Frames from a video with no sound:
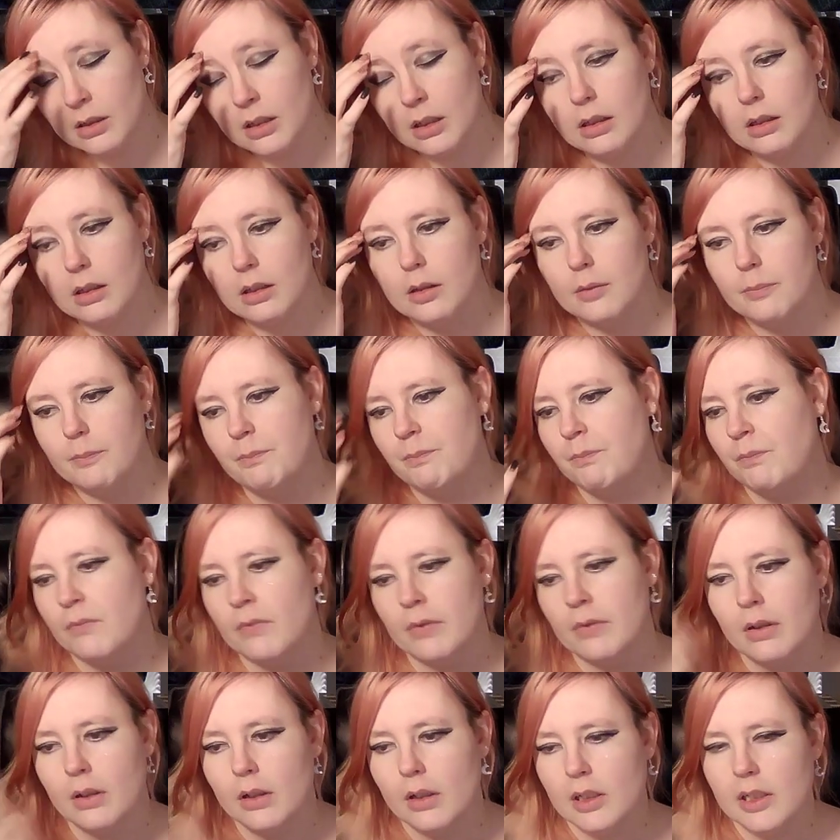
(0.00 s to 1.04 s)
You
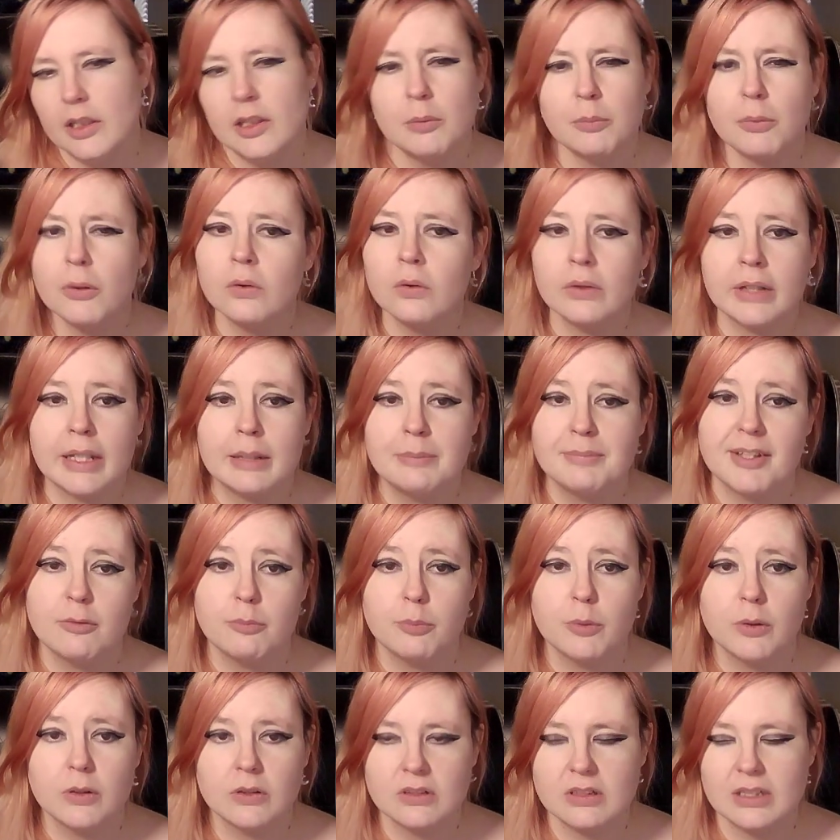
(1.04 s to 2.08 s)
know, but all games have
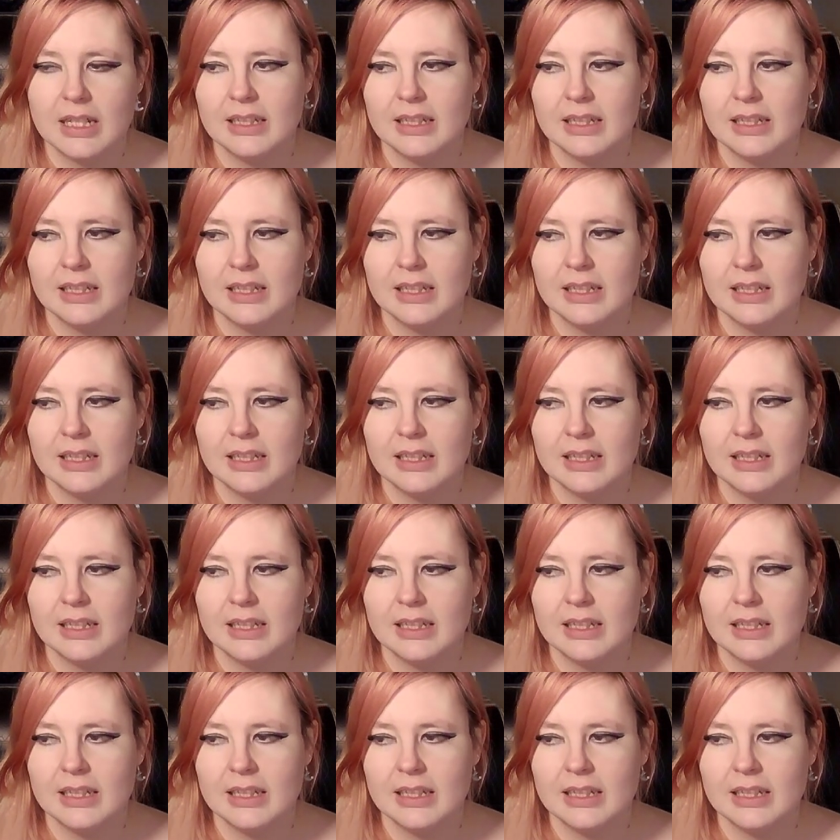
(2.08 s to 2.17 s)
bugs,